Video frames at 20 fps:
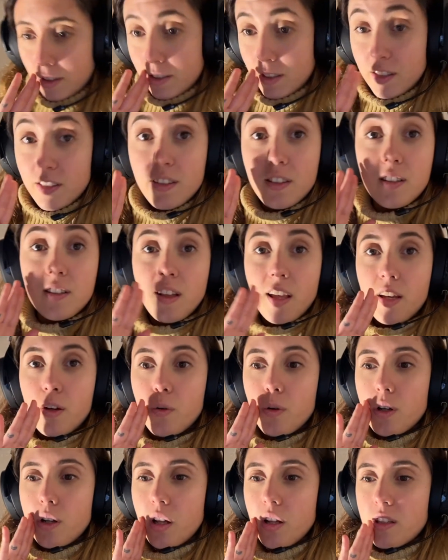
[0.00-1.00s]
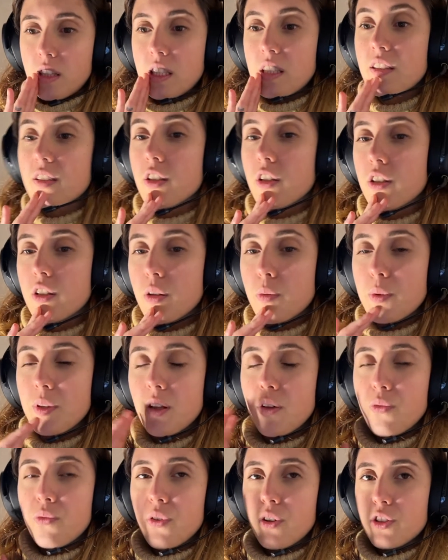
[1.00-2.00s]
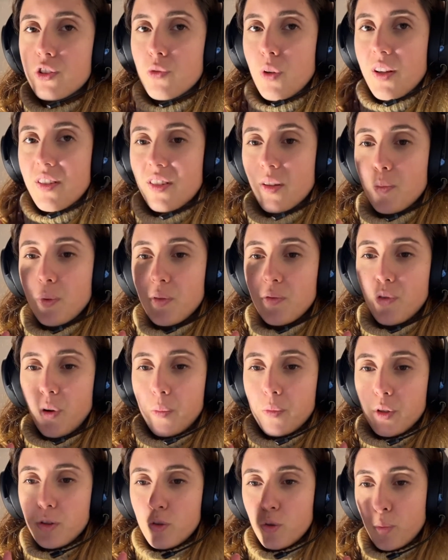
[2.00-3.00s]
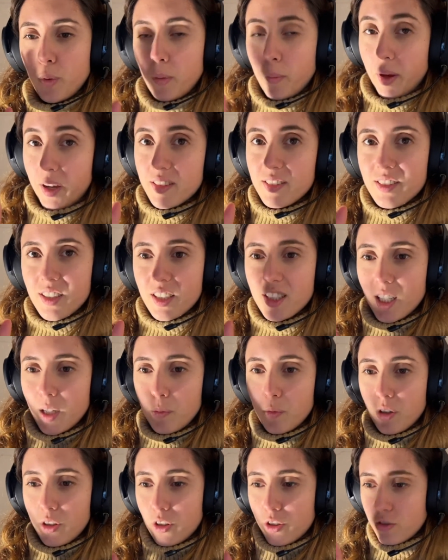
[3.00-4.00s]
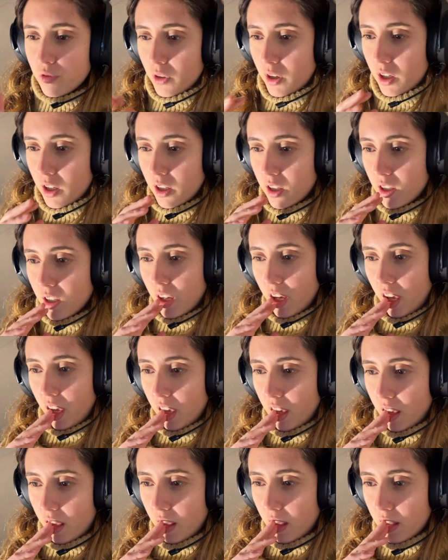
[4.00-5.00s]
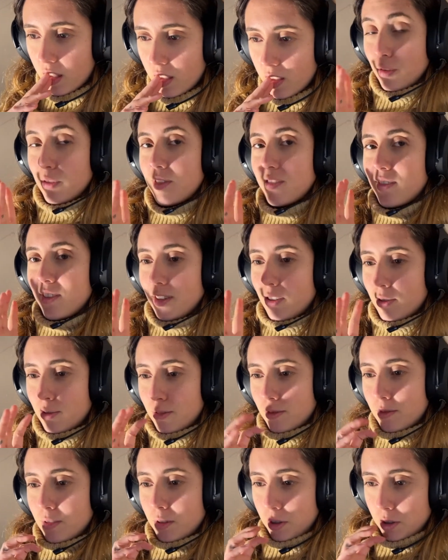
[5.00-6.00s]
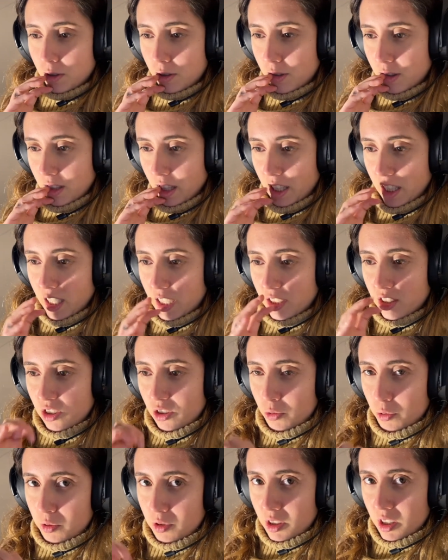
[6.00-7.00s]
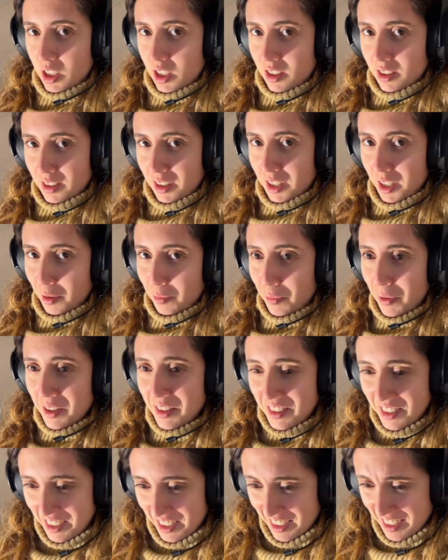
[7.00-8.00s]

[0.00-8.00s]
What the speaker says: This is like what, this is gonna be the first recipe from the 2B mindset that I'm gonna try. And so good that I kind of just wanna eat the image.